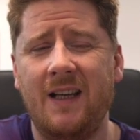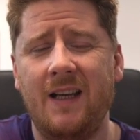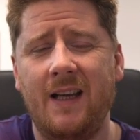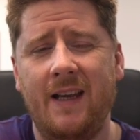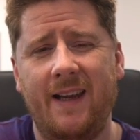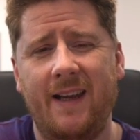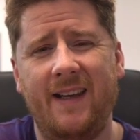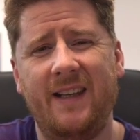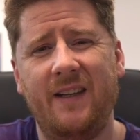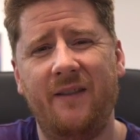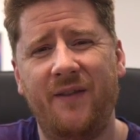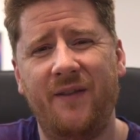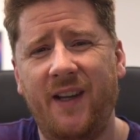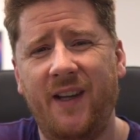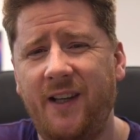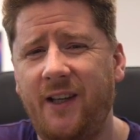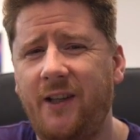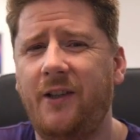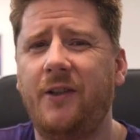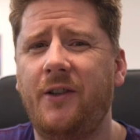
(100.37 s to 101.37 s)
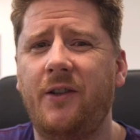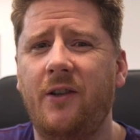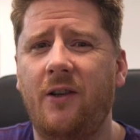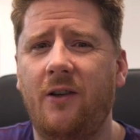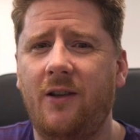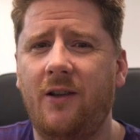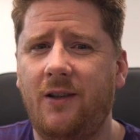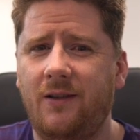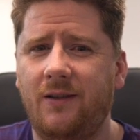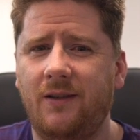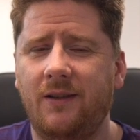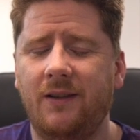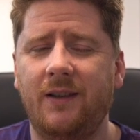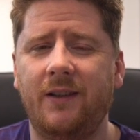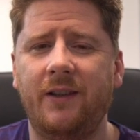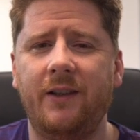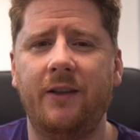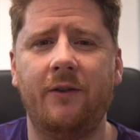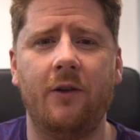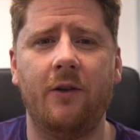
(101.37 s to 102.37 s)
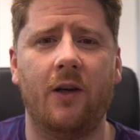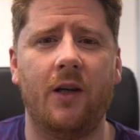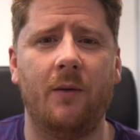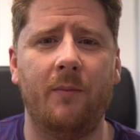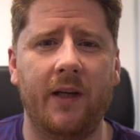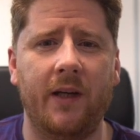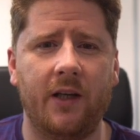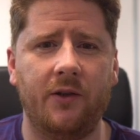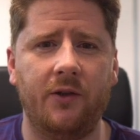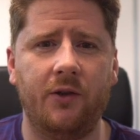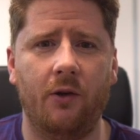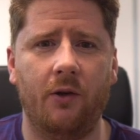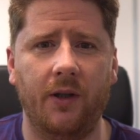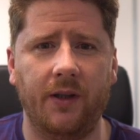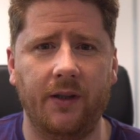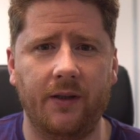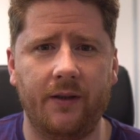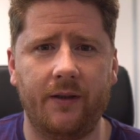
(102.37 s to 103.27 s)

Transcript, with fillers: In the event that there's not, you've got to make a choice.